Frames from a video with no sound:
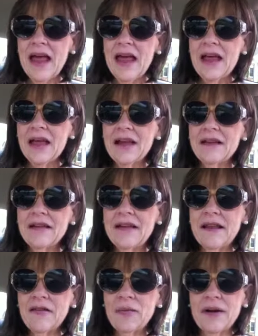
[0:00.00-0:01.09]
And
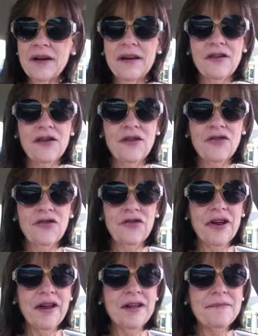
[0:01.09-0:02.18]
that's what I did
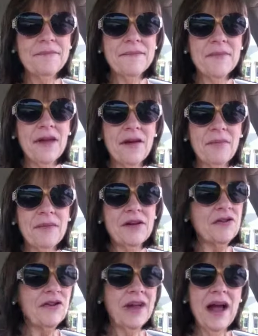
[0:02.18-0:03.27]
yesterday. Um,
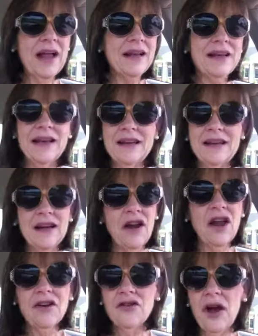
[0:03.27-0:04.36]
I, I, did a
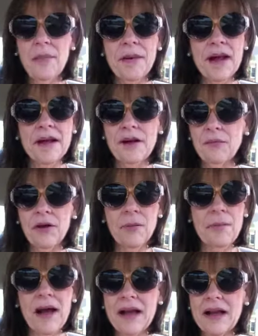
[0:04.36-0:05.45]
lot of shopping. I didn't really
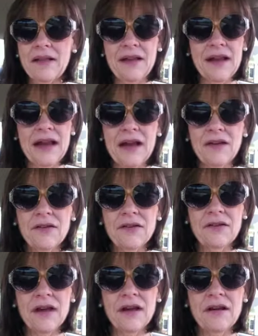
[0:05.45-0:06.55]
buy anything
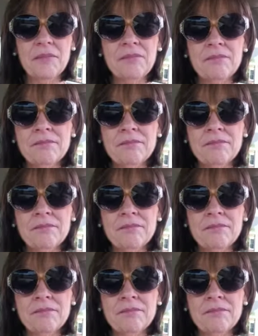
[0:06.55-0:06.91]
else. Um,